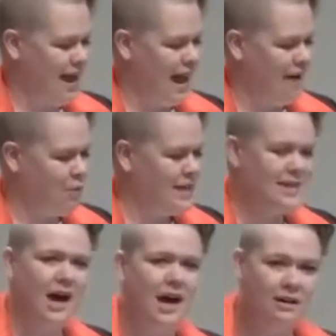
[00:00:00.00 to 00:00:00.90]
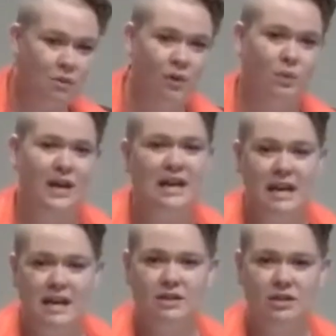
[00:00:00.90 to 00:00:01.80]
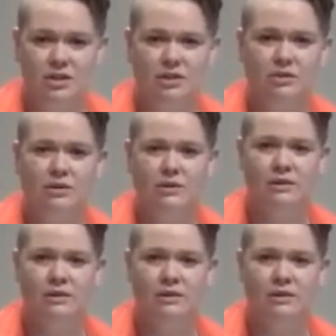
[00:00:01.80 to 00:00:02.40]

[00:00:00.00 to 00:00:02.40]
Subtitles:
have we done what we need to do?